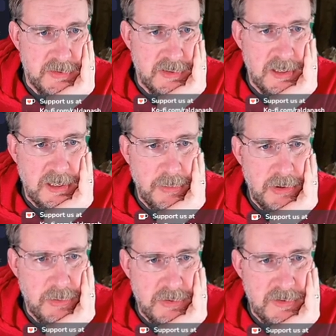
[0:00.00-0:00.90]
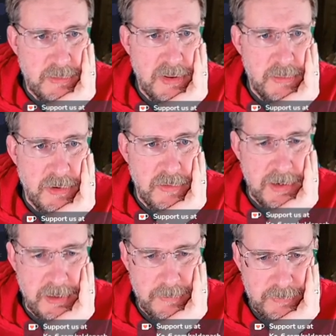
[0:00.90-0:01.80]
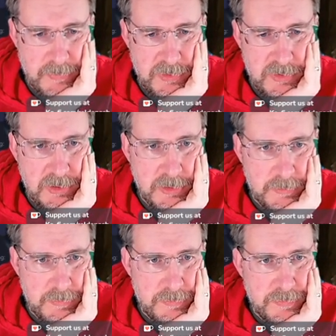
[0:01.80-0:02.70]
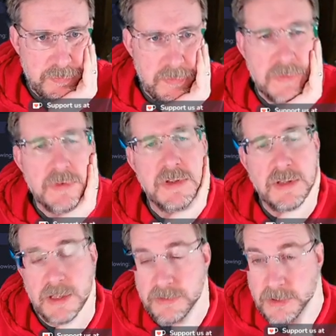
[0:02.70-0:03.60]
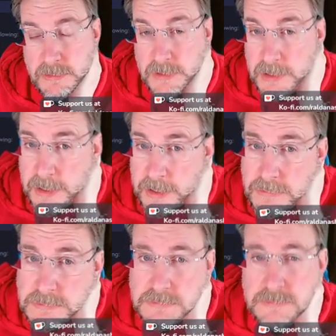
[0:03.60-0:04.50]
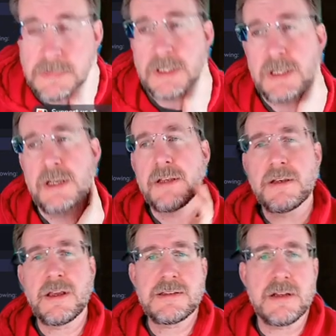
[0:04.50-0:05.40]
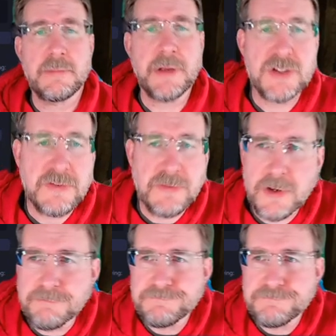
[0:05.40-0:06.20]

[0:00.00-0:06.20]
I uploaded some of them already. So that's good. There you go. Nice little picture for him.